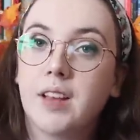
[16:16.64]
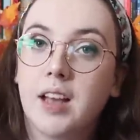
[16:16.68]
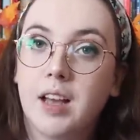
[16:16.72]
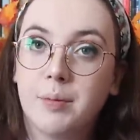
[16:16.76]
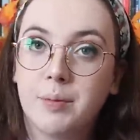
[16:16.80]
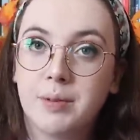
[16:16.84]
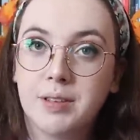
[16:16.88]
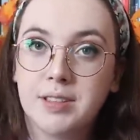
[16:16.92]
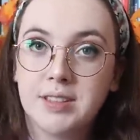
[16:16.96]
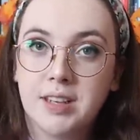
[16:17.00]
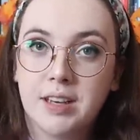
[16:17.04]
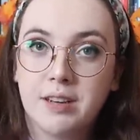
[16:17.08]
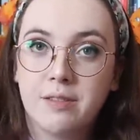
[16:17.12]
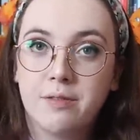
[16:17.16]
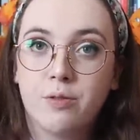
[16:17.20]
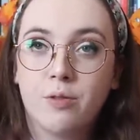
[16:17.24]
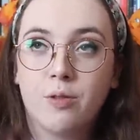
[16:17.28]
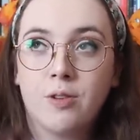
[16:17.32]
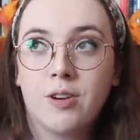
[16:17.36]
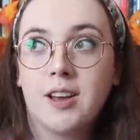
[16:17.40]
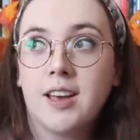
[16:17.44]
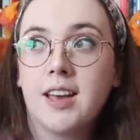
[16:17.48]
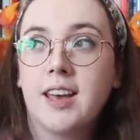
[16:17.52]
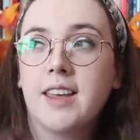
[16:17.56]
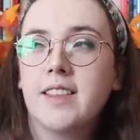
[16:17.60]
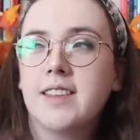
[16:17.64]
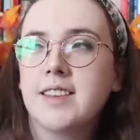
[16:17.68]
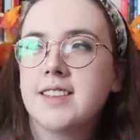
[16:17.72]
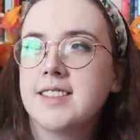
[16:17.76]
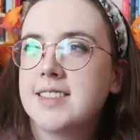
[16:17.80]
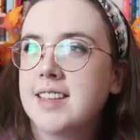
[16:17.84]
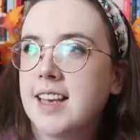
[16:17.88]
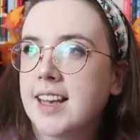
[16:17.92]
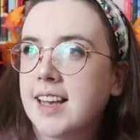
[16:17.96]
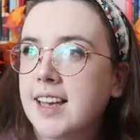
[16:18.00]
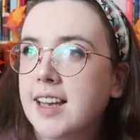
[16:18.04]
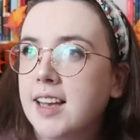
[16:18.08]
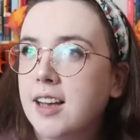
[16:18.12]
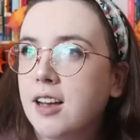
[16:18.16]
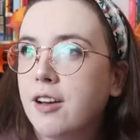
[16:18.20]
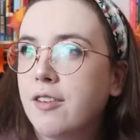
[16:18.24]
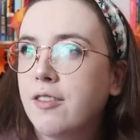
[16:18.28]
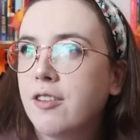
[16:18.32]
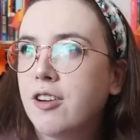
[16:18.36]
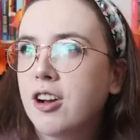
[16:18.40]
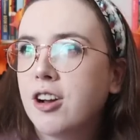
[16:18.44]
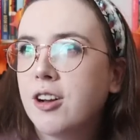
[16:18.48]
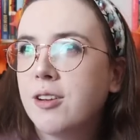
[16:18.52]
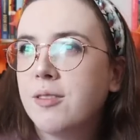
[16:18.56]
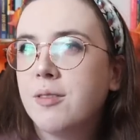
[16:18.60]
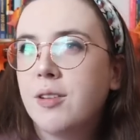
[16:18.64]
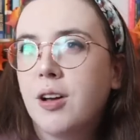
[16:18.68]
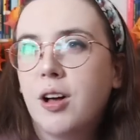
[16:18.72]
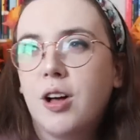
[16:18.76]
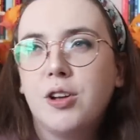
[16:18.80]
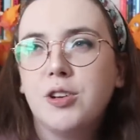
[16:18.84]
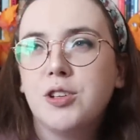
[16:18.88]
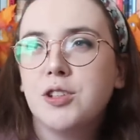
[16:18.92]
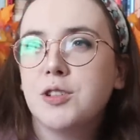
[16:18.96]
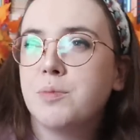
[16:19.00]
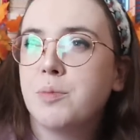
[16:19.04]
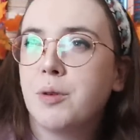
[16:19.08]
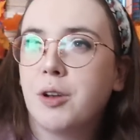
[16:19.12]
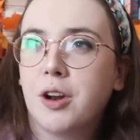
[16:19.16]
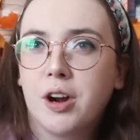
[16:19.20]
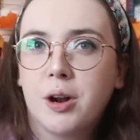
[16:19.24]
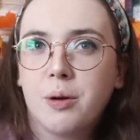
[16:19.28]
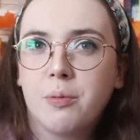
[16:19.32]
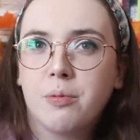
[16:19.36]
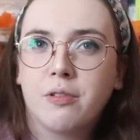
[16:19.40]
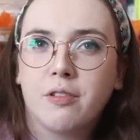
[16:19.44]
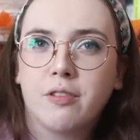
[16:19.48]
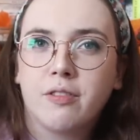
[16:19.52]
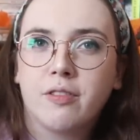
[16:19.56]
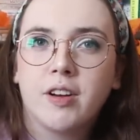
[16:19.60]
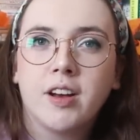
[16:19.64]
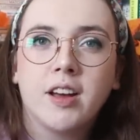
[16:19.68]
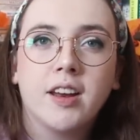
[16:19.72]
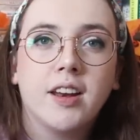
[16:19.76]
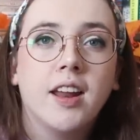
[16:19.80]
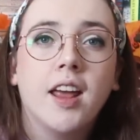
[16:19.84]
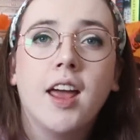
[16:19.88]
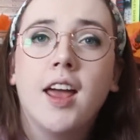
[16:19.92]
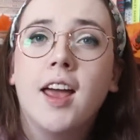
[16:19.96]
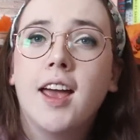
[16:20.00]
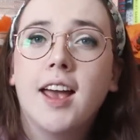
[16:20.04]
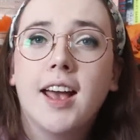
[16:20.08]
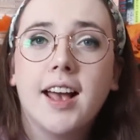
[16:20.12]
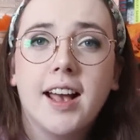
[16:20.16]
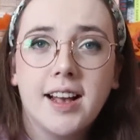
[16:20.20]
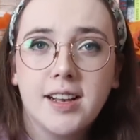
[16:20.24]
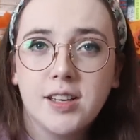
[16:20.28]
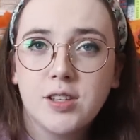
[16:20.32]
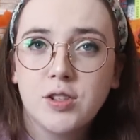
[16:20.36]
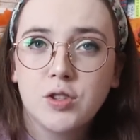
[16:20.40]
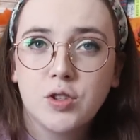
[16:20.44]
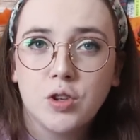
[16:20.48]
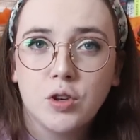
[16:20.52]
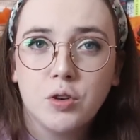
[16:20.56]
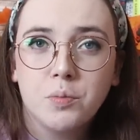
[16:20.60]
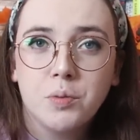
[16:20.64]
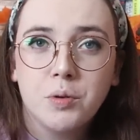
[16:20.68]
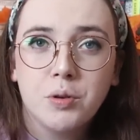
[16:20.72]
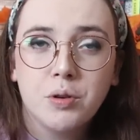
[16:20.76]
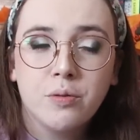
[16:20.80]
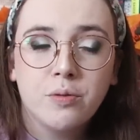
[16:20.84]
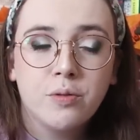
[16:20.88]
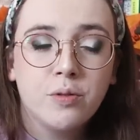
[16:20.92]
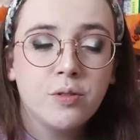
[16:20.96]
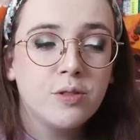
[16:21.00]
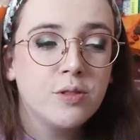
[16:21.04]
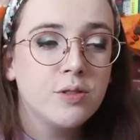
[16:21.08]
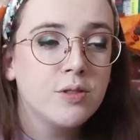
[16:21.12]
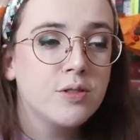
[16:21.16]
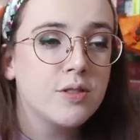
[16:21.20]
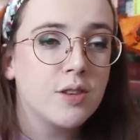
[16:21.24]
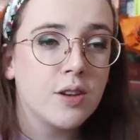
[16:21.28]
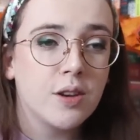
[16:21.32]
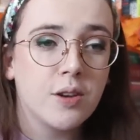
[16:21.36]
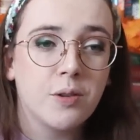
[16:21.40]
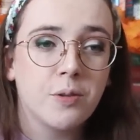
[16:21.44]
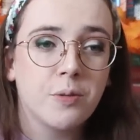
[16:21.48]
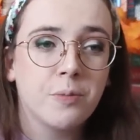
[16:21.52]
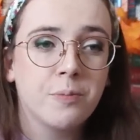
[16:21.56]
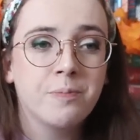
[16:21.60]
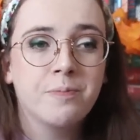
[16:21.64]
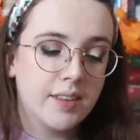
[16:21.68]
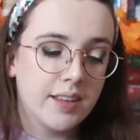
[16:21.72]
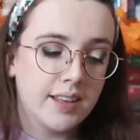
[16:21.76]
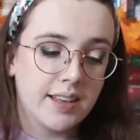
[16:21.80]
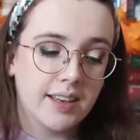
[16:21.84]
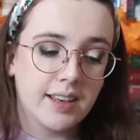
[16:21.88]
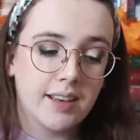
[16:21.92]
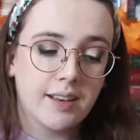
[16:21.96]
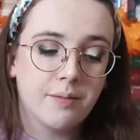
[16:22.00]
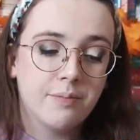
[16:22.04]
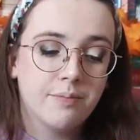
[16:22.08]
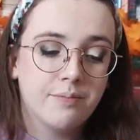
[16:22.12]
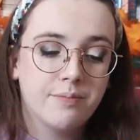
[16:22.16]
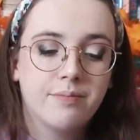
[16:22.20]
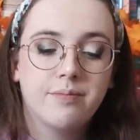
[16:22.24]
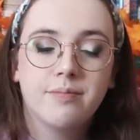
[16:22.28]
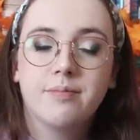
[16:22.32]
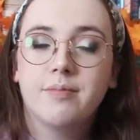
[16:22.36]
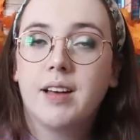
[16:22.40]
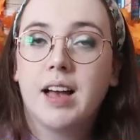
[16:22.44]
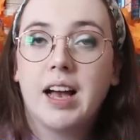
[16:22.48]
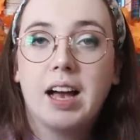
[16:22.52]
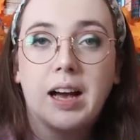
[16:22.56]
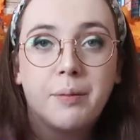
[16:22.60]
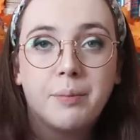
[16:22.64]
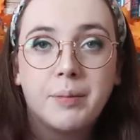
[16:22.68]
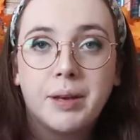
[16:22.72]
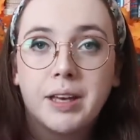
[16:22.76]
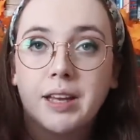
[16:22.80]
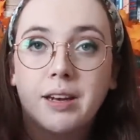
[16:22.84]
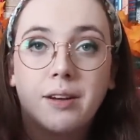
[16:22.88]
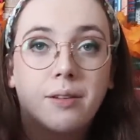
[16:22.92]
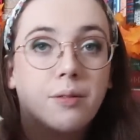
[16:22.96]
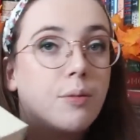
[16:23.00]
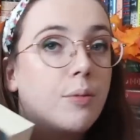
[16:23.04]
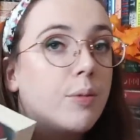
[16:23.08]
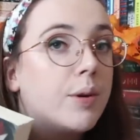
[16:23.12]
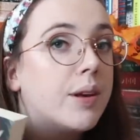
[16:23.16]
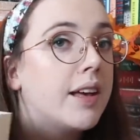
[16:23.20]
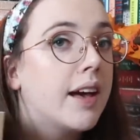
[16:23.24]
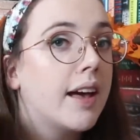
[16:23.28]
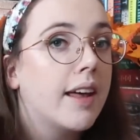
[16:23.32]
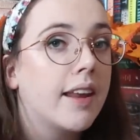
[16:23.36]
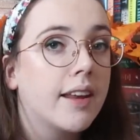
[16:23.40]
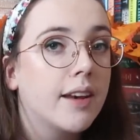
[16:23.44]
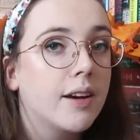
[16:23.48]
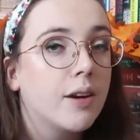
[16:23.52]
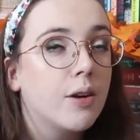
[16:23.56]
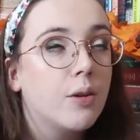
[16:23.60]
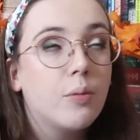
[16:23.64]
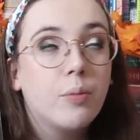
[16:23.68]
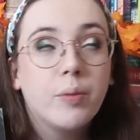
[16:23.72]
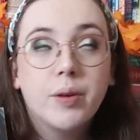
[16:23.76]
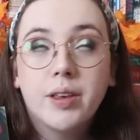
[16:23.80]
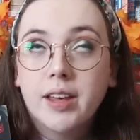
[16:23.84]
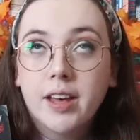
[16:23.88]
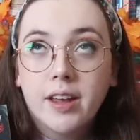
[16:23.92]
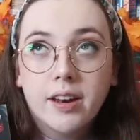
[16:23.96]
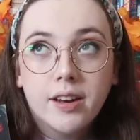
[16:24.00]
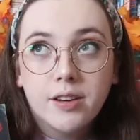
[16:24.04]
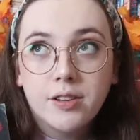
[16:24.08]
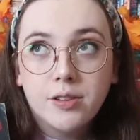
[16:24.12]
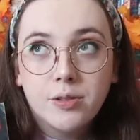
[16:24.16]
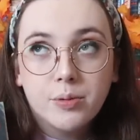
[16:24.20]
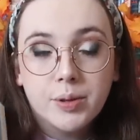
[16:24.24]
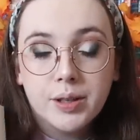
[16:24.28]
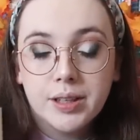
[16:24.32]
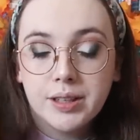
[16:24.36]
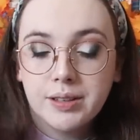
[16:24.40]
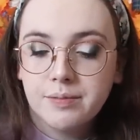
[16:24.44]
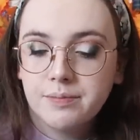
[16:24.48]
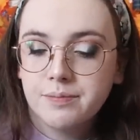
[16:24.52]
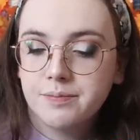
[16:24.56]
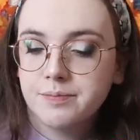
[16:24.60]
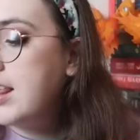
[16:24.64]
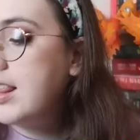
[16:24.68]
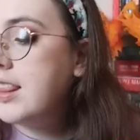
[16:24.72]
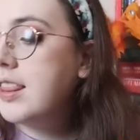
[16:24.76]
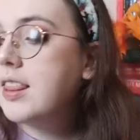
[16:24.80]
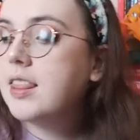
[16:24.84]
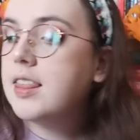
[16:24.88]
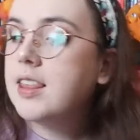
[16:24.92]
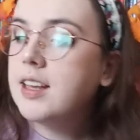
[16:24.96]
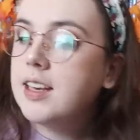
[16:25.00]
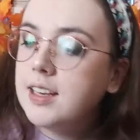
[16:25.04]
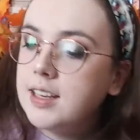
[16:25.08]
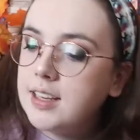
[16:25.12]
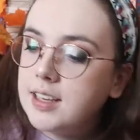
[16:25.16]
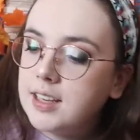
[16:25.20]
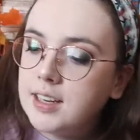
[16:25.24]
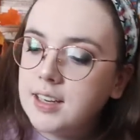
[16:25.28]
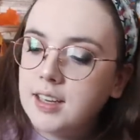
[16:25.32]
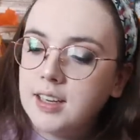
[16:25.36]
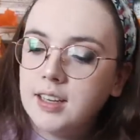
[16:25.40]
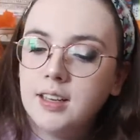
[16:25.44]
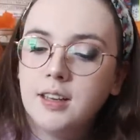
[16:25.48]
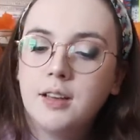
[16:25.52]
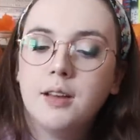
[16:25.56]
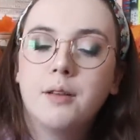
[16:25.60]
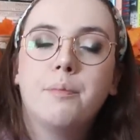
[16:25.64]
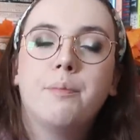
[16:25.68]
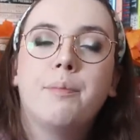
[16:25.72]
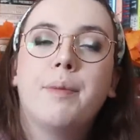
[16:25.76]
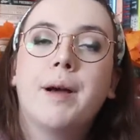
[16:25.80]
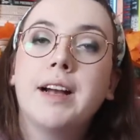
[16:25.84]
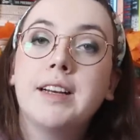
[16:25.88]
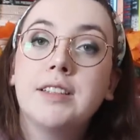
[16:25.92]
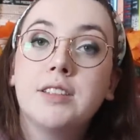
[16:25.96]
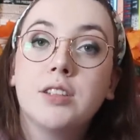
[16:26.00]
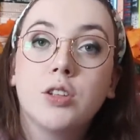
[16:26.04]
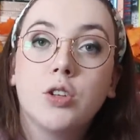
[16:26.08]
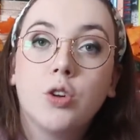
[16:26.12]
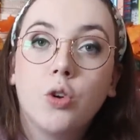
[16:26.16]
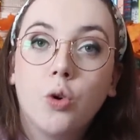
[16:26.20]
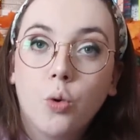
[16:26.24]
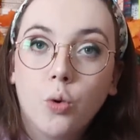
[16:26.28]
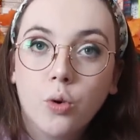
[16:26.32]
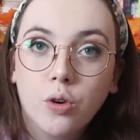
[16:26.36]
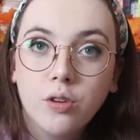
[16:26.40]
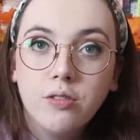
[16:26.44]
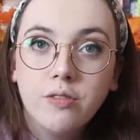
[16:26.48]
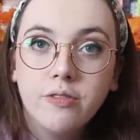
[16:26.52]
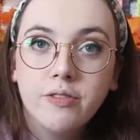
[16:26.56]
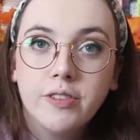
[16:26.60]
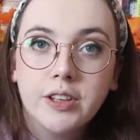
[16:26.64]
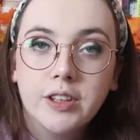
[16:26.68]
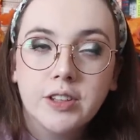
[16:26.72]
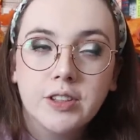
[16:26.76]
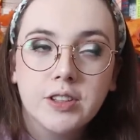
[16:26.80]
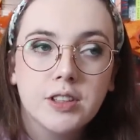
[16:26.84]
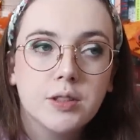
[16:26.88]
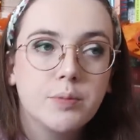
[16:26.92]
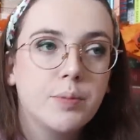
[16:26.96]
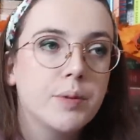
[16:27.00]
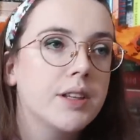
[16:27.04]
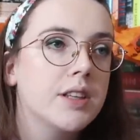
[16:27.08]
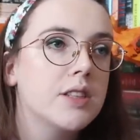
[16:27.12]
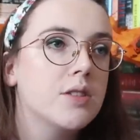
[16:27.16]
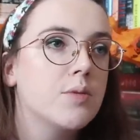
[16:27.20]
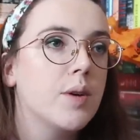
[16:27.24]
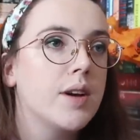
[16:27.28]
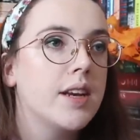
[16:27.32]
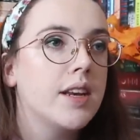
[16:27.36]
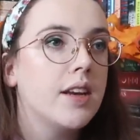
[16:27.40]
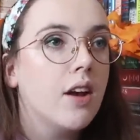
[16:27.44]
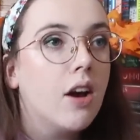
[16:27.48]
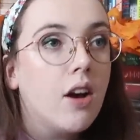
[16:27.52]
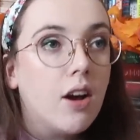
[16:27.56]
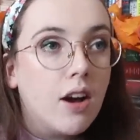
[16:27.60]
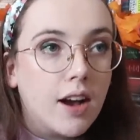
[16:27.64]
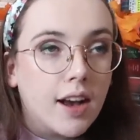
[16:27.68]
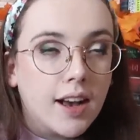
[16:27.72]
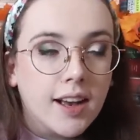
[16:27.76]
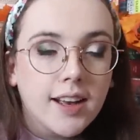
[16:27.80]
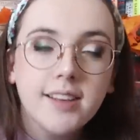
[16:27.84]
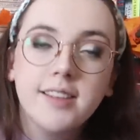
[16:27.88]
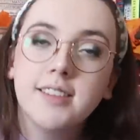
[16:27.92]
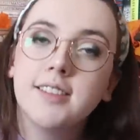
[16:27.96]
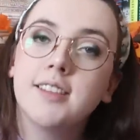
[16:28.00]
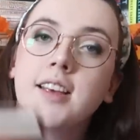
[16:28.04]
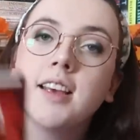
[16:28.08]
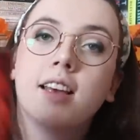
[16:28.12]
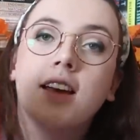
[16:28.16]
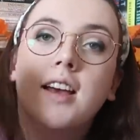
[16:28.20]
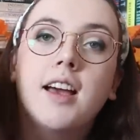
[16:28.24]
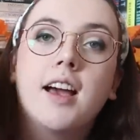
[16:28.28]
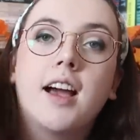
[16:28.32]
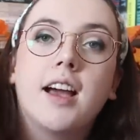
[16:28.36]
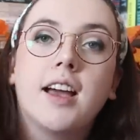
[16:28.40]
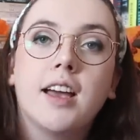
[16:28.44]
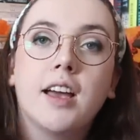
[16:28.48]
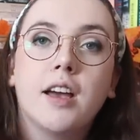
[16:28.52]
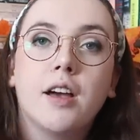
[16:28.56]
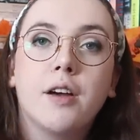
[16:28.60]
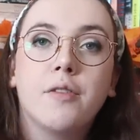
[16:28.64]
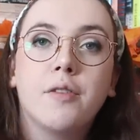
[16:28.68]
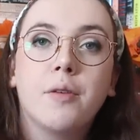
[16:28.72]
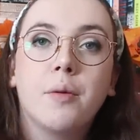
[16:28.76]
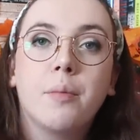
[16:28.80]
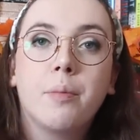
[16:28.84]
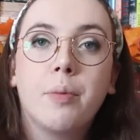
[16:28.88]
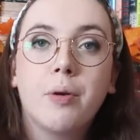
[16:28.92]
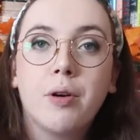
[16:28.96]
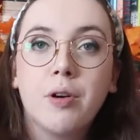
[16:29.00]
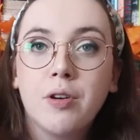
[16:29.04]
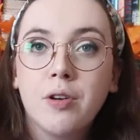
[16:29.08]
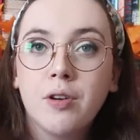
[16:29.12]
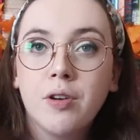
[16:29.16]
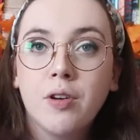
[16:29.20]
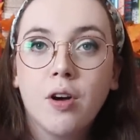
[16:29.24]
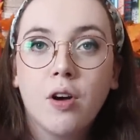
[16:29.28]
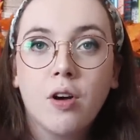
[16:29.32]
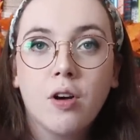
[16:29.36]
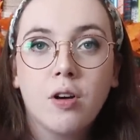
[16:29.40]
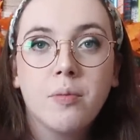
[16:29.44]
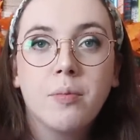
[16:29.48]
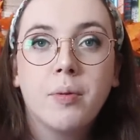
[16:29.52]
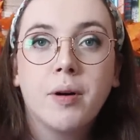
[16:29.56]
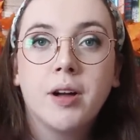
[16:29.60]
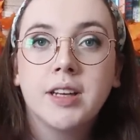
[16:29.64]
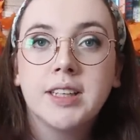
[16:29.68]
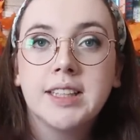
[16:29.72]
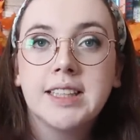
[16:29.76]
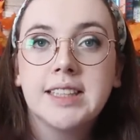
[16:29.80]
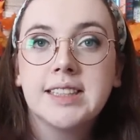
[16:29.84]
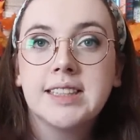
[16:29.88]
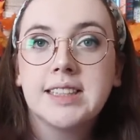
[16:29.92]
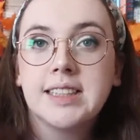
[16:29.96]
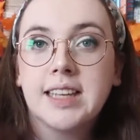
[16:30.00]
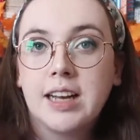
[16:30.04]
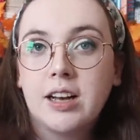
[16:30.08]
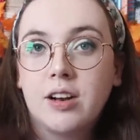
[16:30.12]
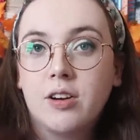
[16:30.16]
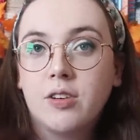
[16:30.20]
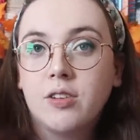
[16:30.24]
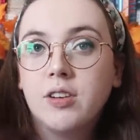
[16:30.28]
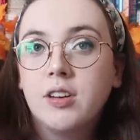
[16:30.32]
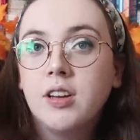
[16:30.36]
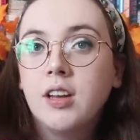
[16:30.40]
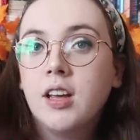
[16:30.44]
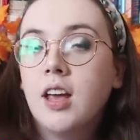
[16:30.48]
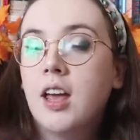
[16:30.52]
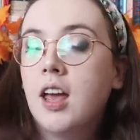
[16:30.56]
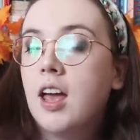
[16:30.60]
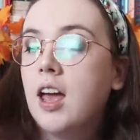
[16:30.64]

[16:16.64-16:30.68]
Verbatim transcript: I'm excited for it. And the second cover, I'll just put it up for fun, it's so beautiful. So yeah, I mean, we gotta we gotta do it. Then back to cornfields, because why not? I have Burn Our Bodies Down.